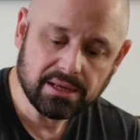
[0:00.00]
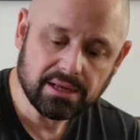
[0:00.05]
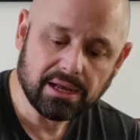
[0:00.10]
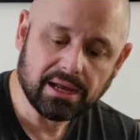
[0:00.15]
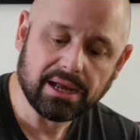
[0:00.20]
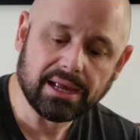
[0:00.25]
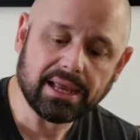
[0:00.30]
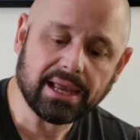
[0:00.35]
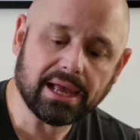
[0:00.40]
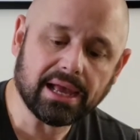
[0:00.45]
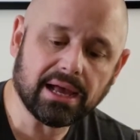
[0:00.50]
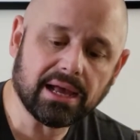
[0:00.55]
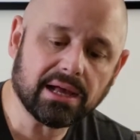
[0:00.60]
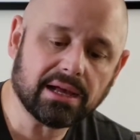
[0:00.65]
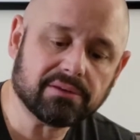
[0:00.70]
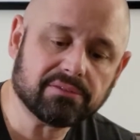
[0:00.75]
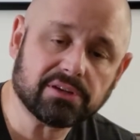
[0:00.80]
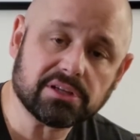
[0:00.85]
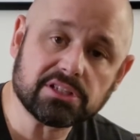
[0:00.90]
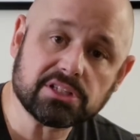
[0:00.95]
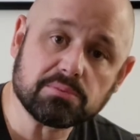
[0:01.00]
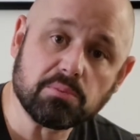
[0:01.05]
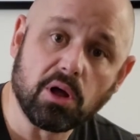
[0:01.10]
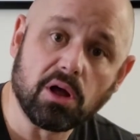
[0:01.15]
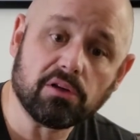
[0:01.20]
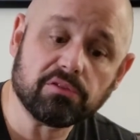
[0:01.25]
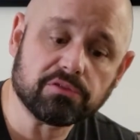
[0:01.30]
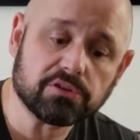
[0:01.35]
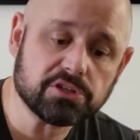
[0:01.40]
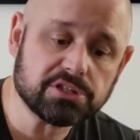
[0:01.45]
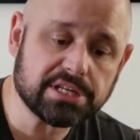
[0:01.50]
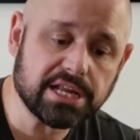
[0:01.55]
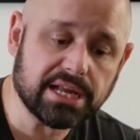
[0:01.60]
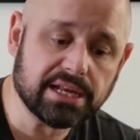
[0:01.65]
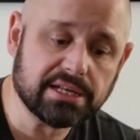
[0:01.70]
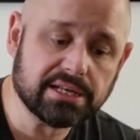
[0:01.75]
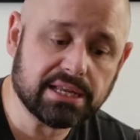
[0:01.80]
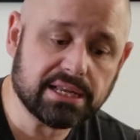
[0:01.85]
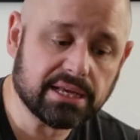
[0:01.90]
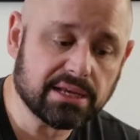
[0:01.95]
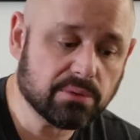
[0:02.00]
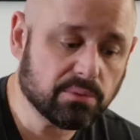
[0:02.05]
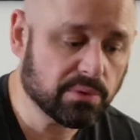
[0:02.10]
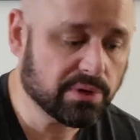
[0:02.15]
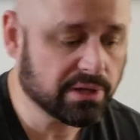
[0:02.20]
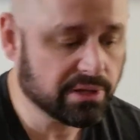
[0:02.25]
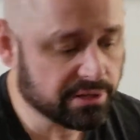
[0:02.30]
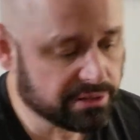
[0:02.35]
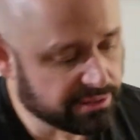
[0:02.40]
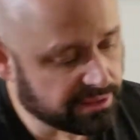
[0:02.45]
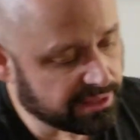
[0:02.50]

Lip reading: I have a small first aid kit with